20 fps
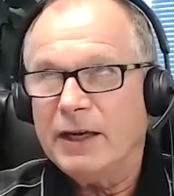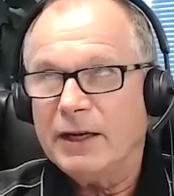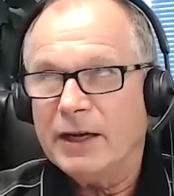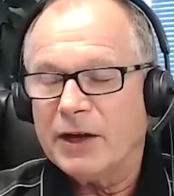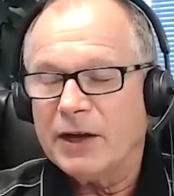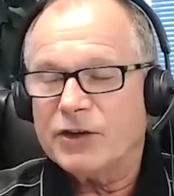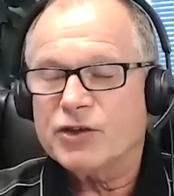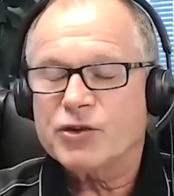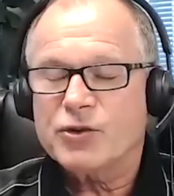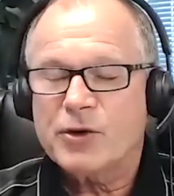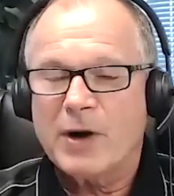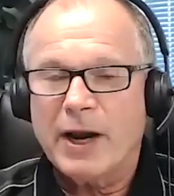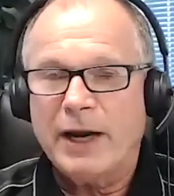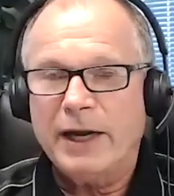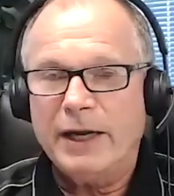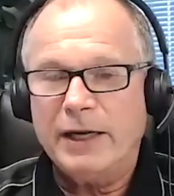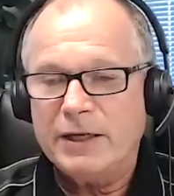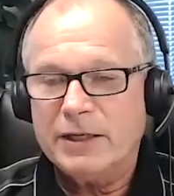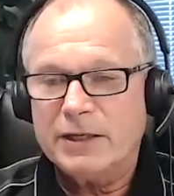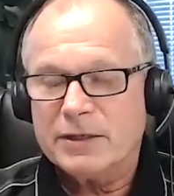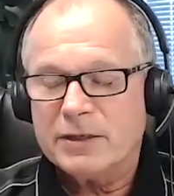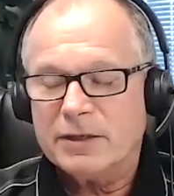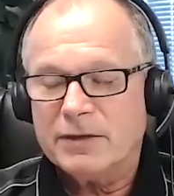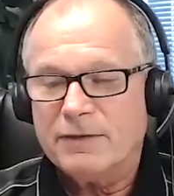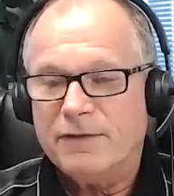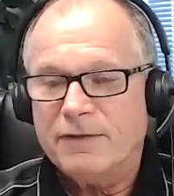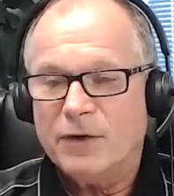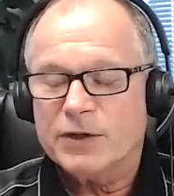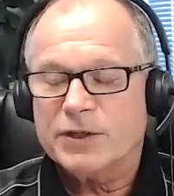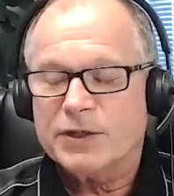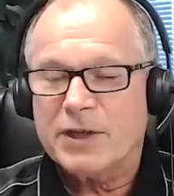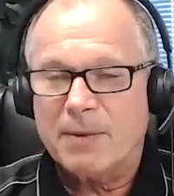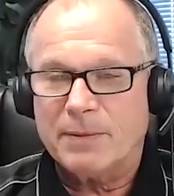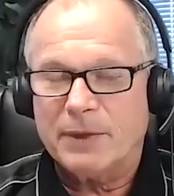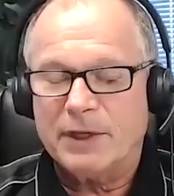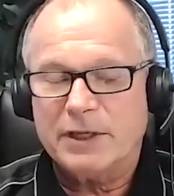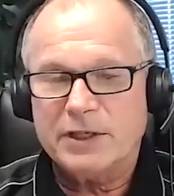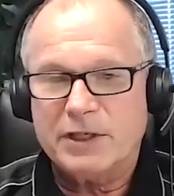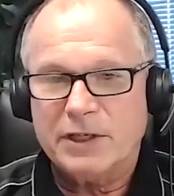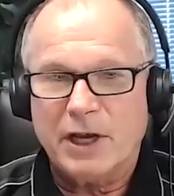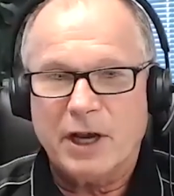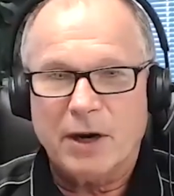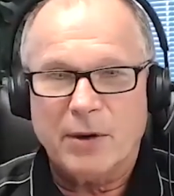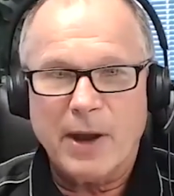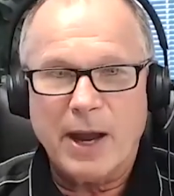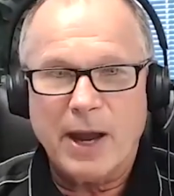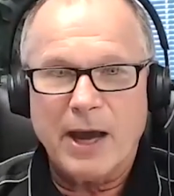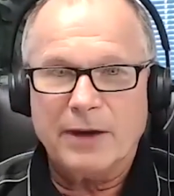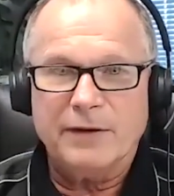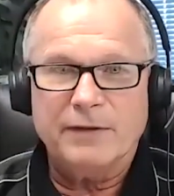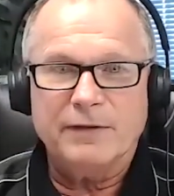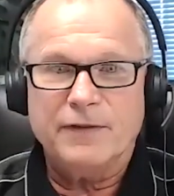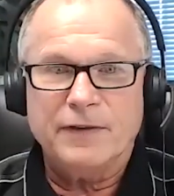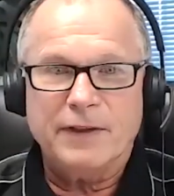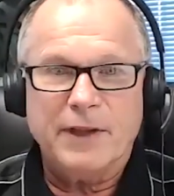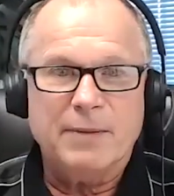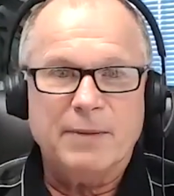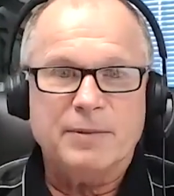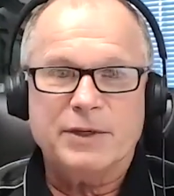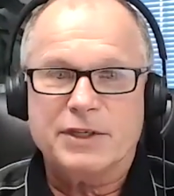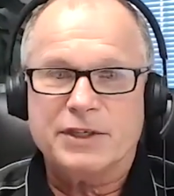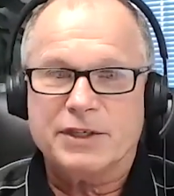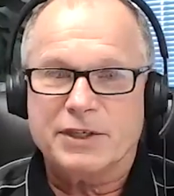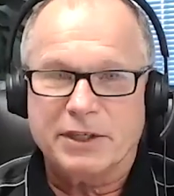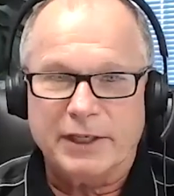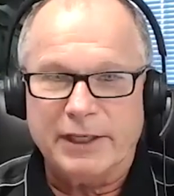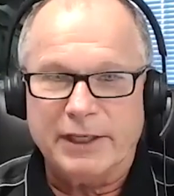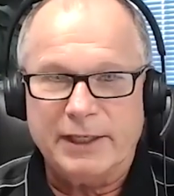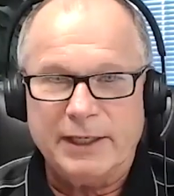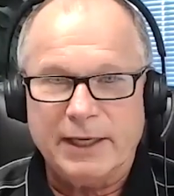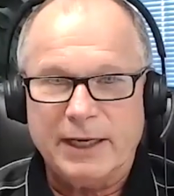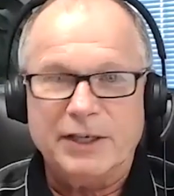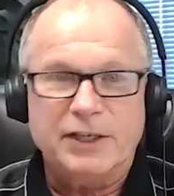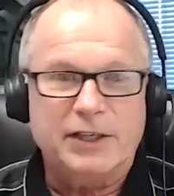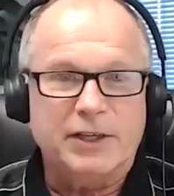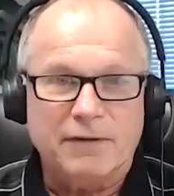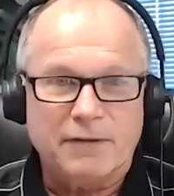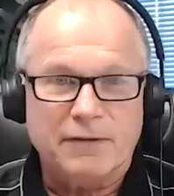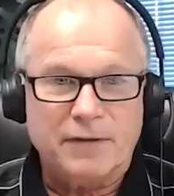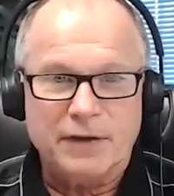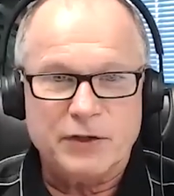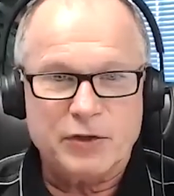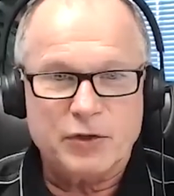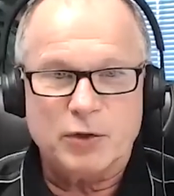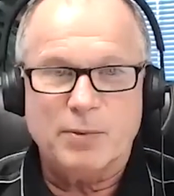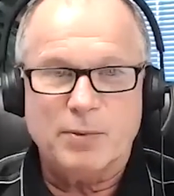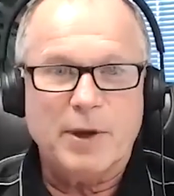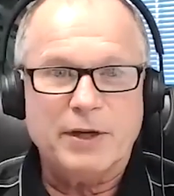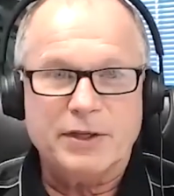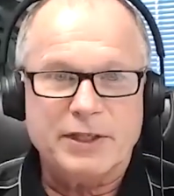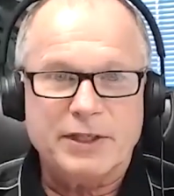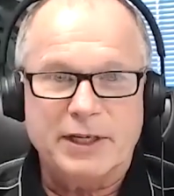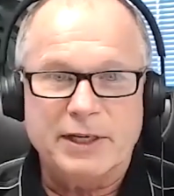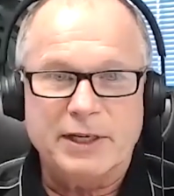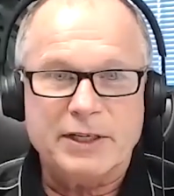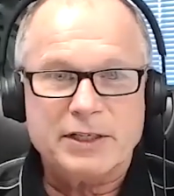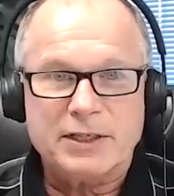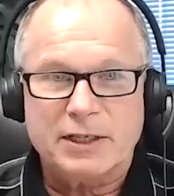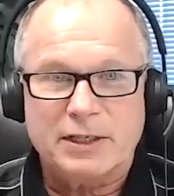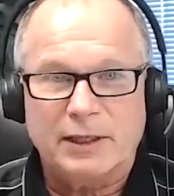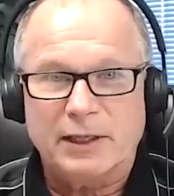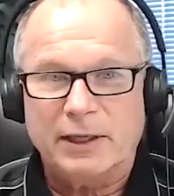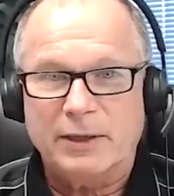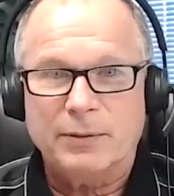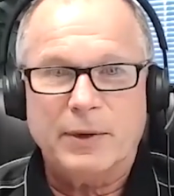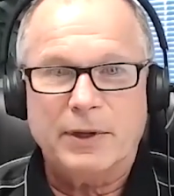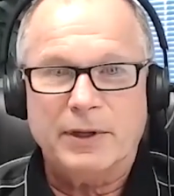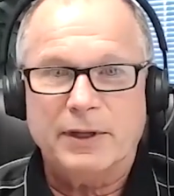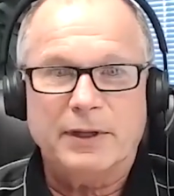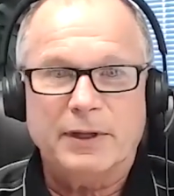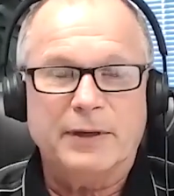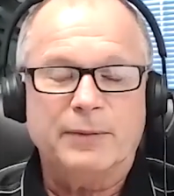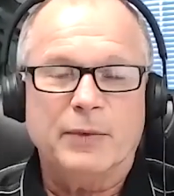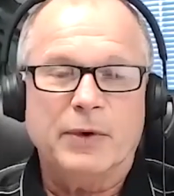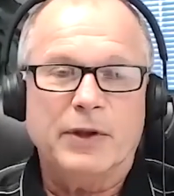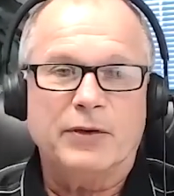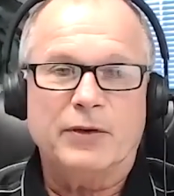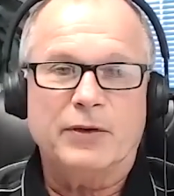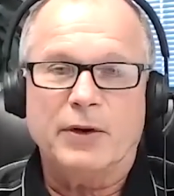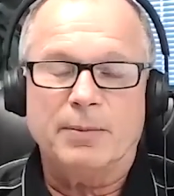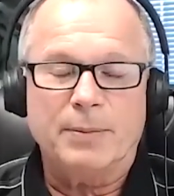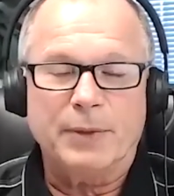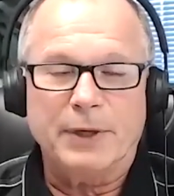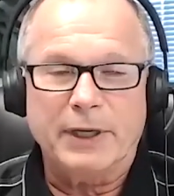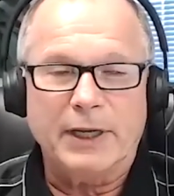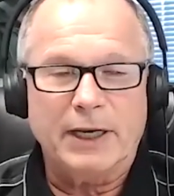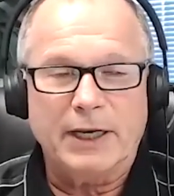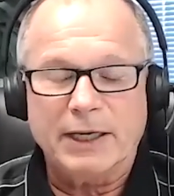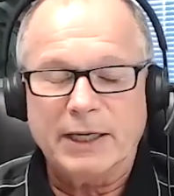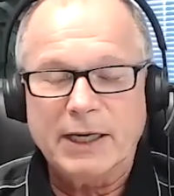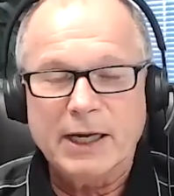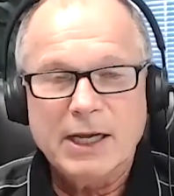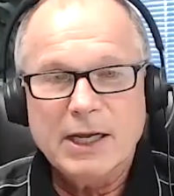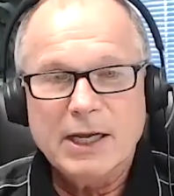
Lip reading: are trained for something to go out and for them to see a difference almost instantly, whether it be a